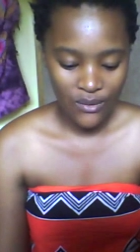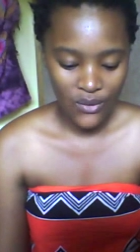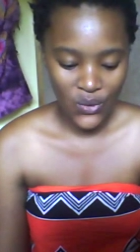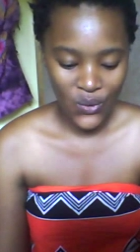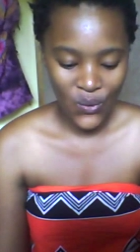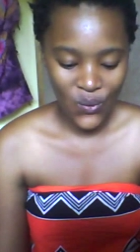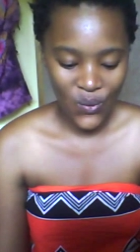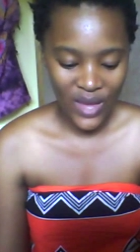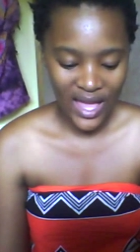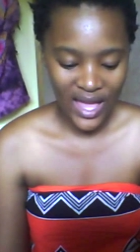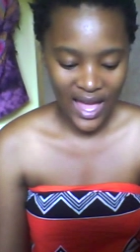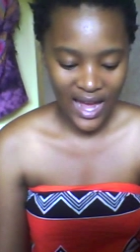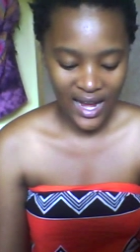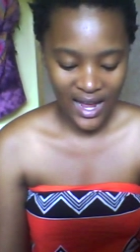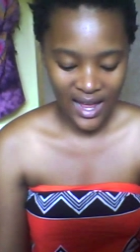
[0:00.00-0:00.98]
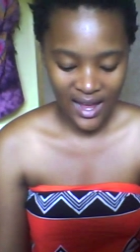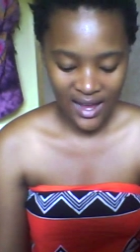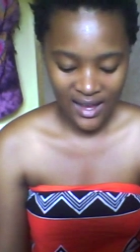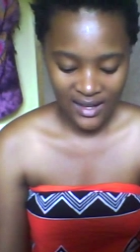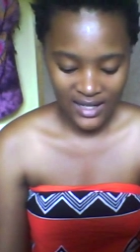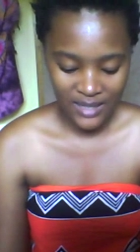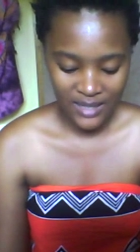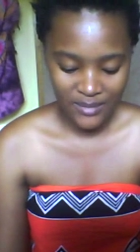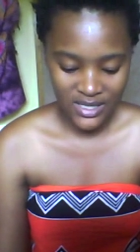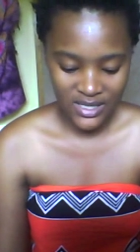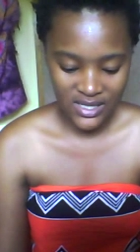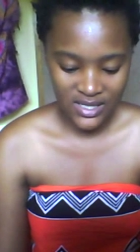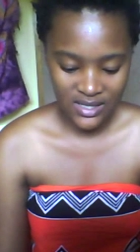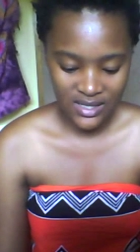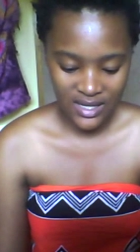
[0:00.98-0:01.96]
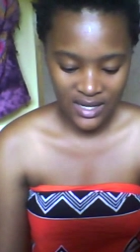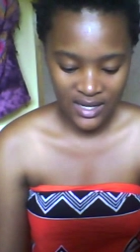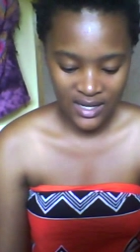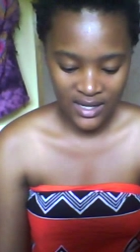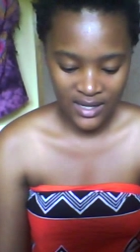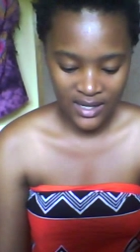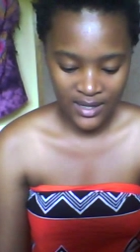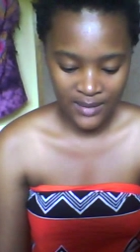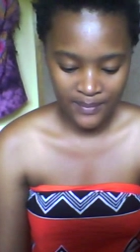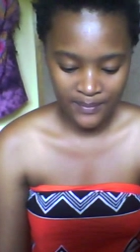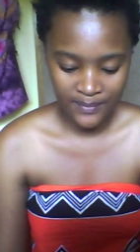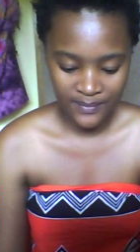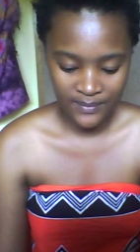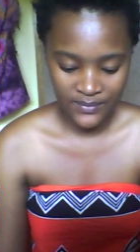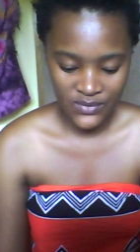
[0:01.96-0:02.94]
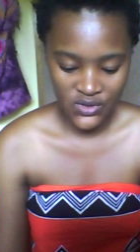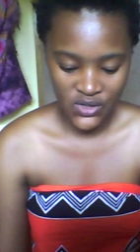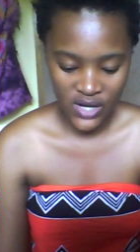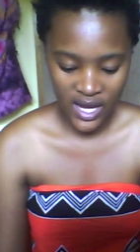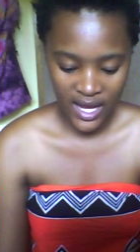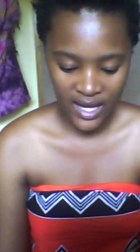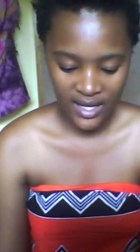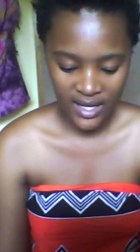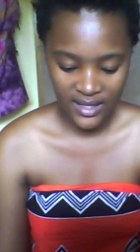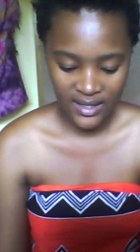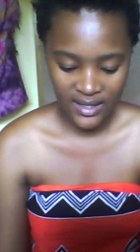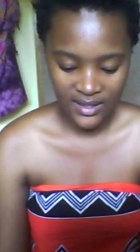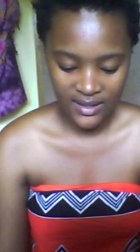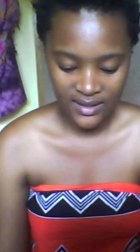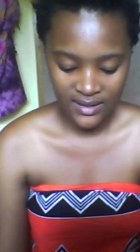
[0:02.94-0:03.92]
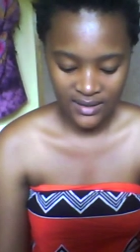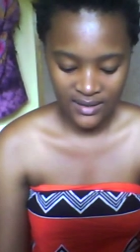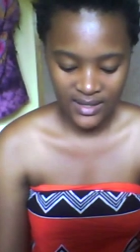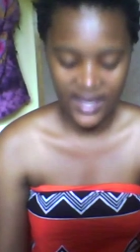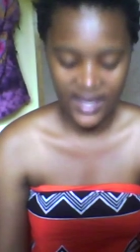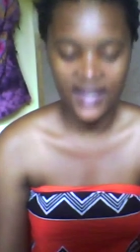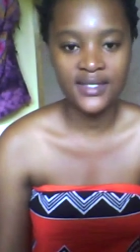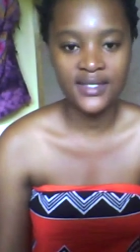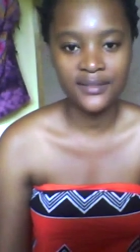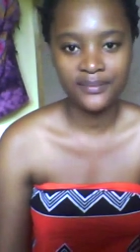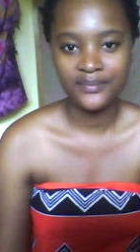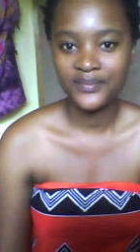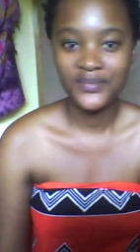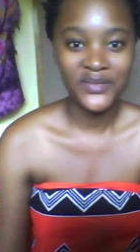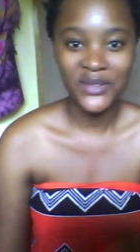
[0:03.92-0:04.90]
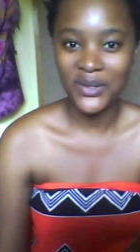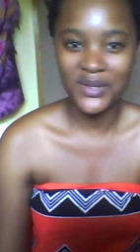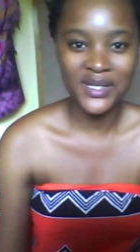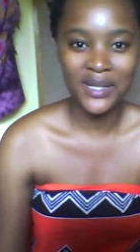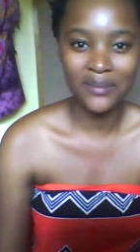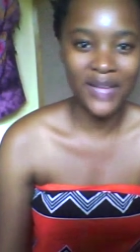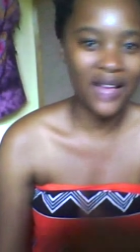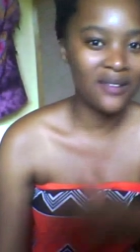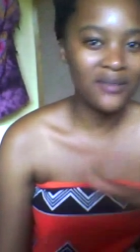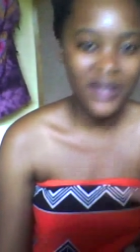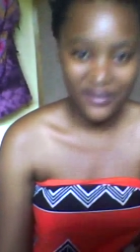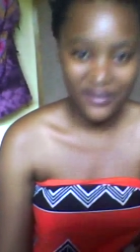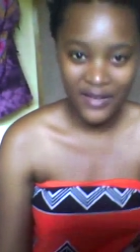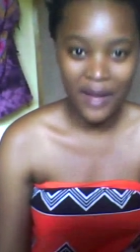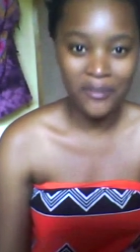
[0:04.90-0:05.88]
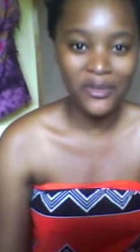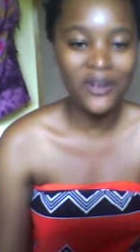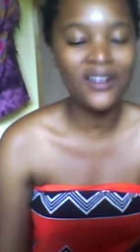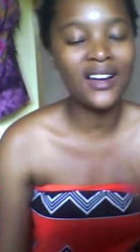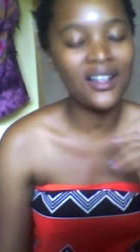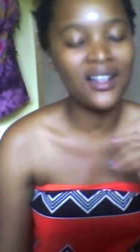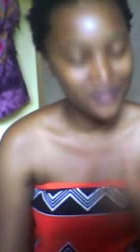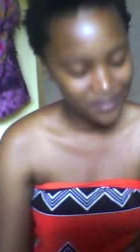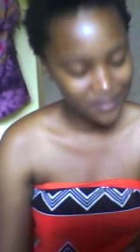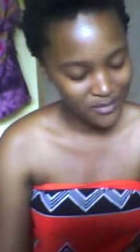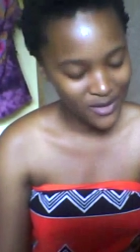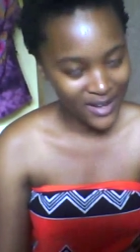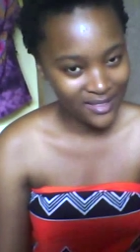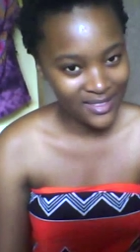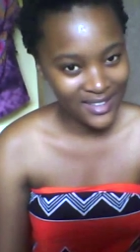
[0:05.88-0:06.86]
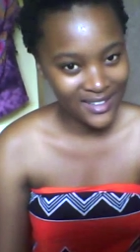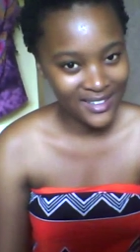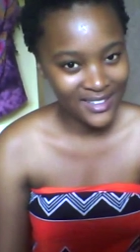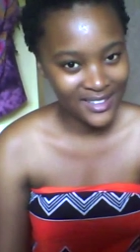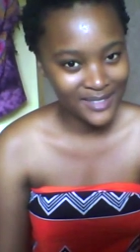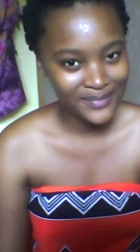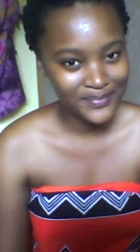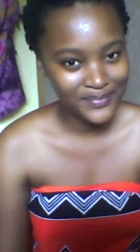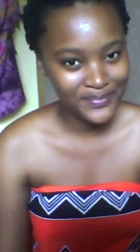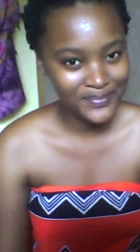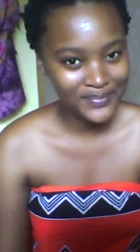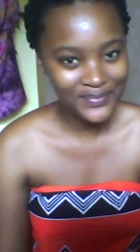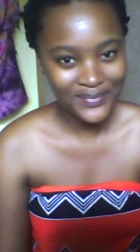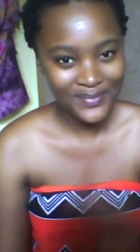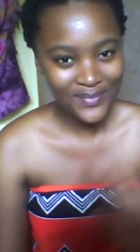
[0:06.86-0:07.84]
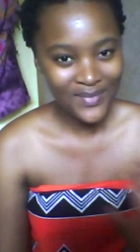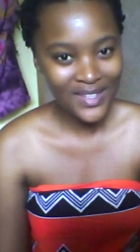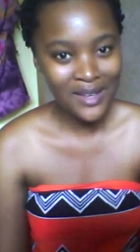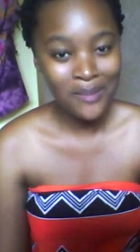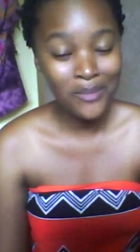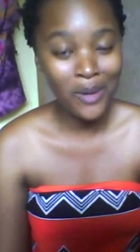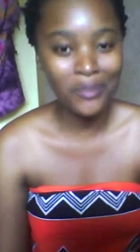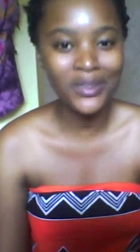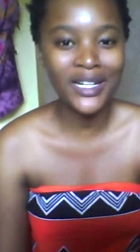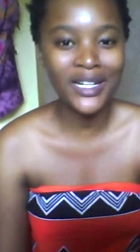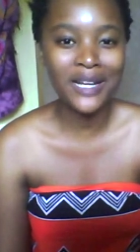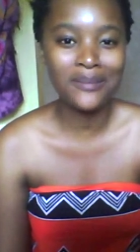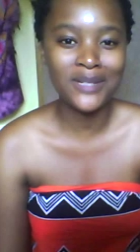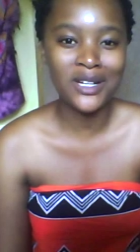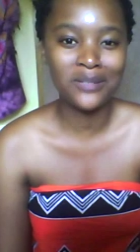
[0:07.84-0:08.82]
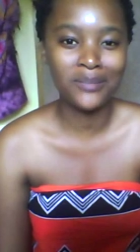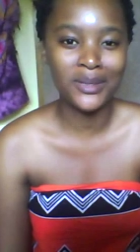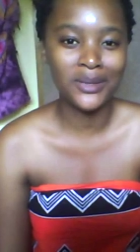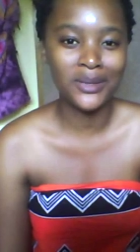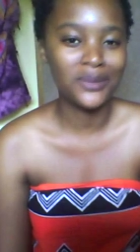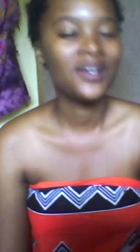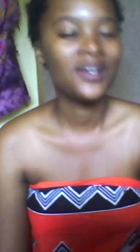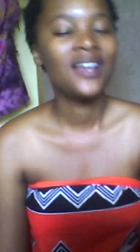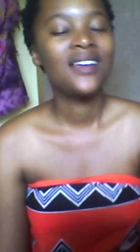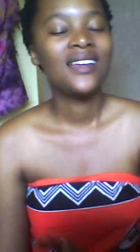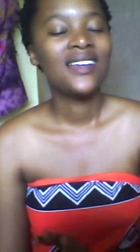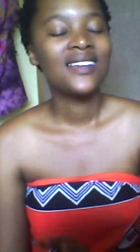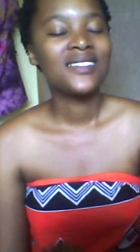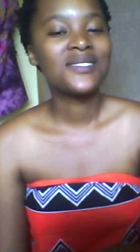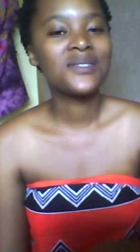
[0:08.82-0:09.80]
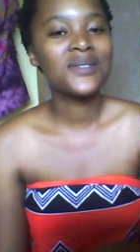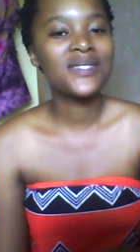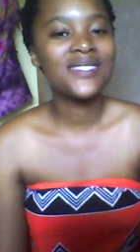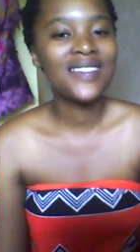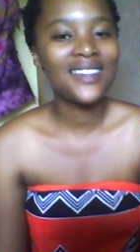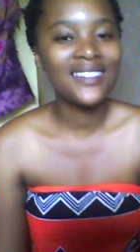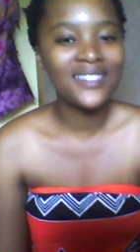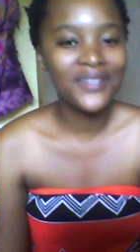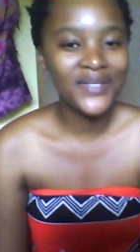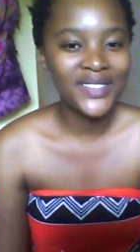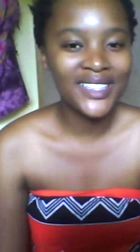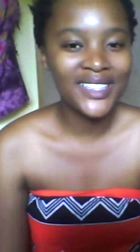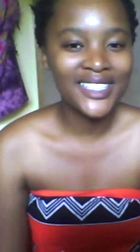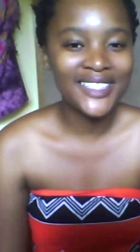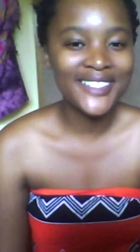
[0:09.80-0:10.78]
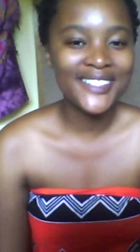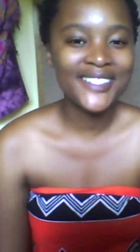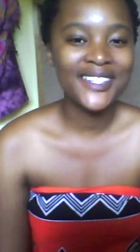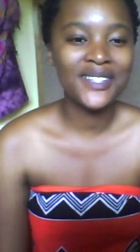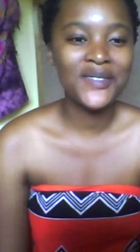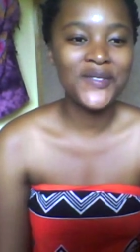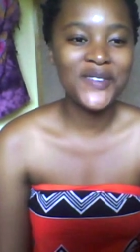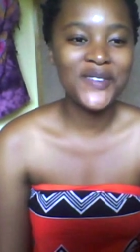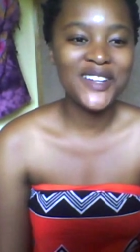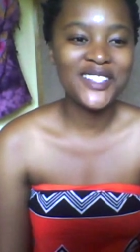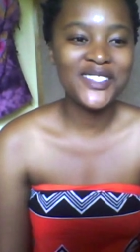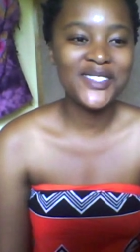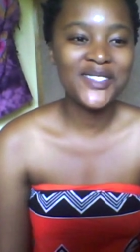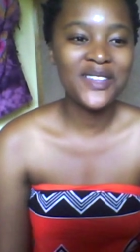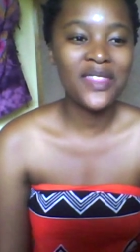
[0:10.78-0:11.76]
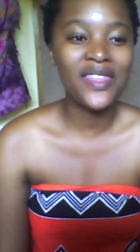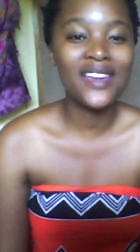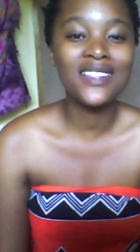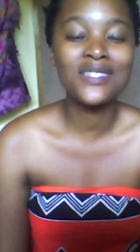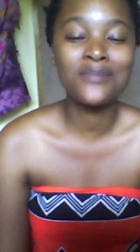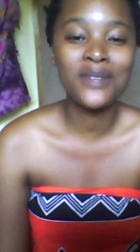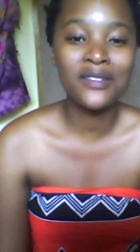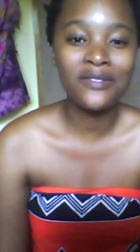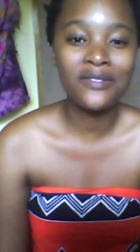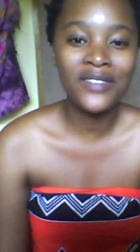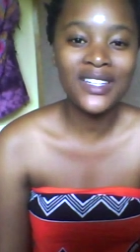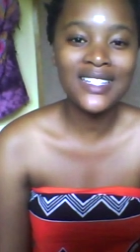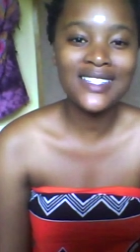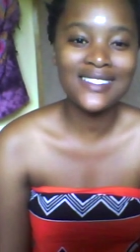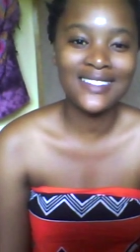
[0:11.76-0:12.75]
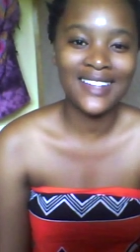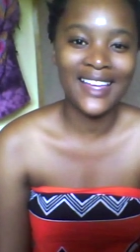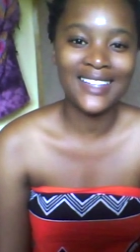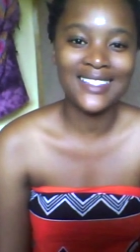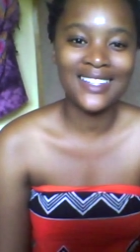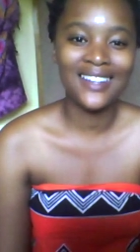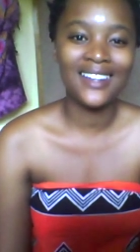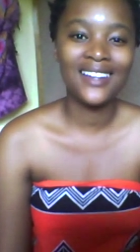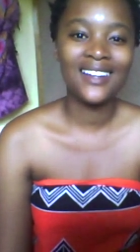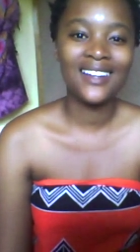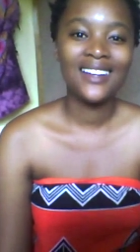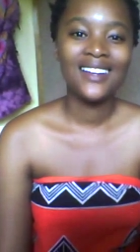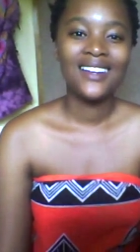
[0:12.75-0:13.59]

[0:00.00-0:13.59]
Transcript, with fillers: or Nokunyana let me just um, check. Yes, or something. if I'm wrong, I'll write the proper name down below. So it's set in a village in which there is McPhineas Lata,